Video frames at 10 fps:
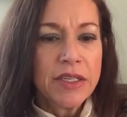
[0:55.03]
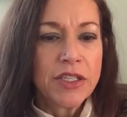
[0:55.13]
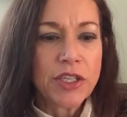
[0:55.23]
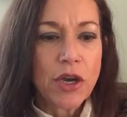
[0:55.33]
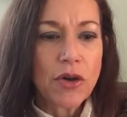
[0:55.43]

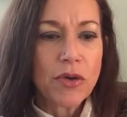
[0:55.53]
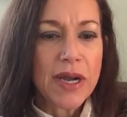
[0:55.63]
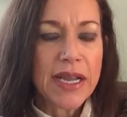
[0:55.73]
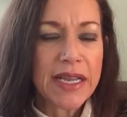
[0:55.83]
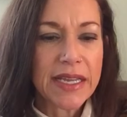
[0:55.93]
so,
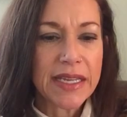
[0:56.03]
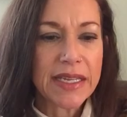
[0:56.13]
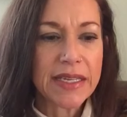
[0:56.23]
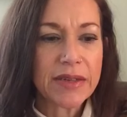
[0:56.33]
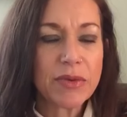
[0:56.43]

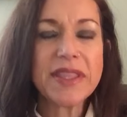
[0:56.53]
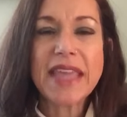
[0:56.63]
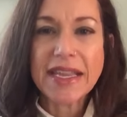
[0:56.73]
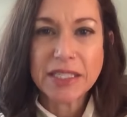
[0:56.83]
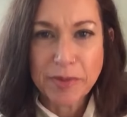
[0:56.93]
with
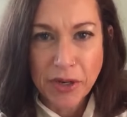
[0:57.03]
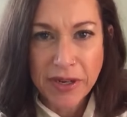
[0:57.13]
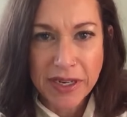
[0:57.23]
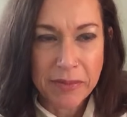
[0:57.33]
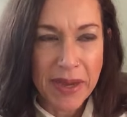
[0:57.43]
that
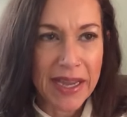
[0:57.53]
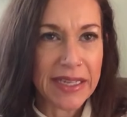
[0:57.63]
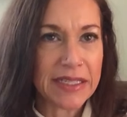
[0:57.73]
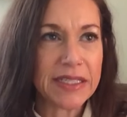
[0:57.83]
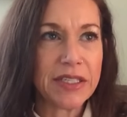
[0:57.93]
spirit in
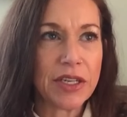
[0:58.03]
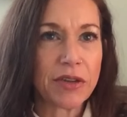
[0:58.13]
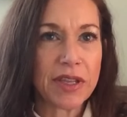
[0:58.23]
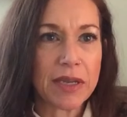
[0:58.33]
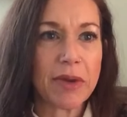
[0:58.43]
mind, you know,
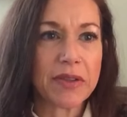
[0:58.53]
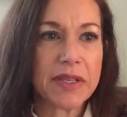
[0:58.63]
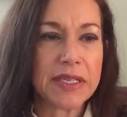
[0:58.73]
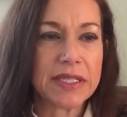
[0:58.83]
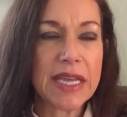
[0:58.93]
thinking about
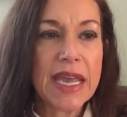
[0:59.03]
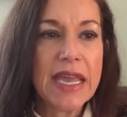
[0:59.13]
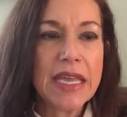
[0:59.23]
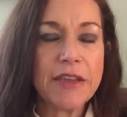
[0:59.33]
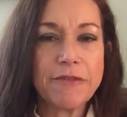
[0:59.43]
this,
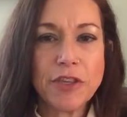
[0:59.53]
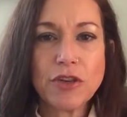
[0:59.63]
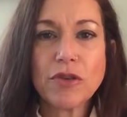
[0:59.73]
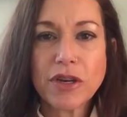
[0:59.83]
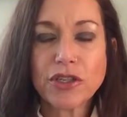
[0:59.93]
if
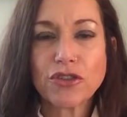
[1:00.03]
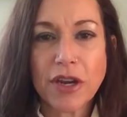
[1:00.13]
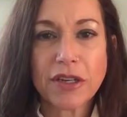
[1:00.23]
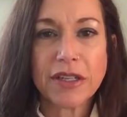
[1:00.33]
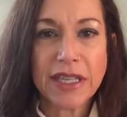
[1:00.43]
you are
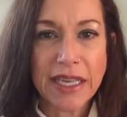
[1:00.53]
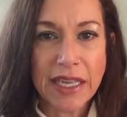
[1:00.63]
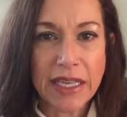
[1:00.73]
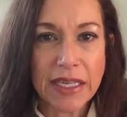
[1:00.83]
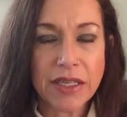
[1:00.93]

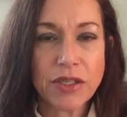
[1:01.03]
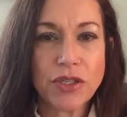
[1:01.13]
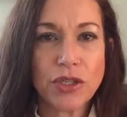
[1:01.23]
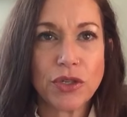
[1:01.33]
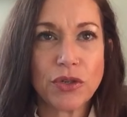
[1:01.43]
struggling
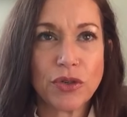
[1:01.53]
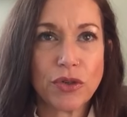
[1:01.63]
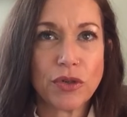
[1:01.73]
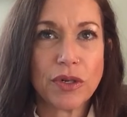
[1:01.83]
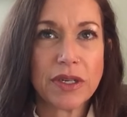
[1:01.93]

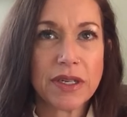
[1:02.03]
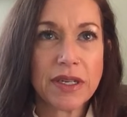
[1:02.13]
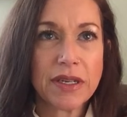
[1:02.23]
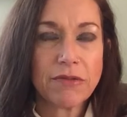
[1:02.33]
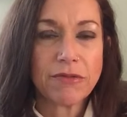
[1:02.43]
to
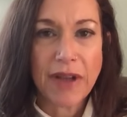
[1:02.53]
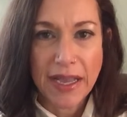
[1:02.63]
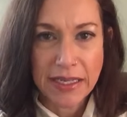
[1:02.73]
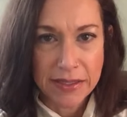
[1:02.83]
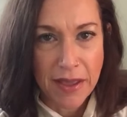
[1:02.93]

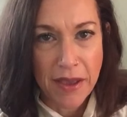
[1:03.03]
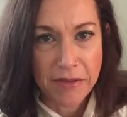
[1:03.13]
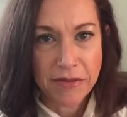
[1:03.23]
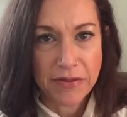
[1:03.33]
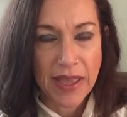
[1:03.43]
find love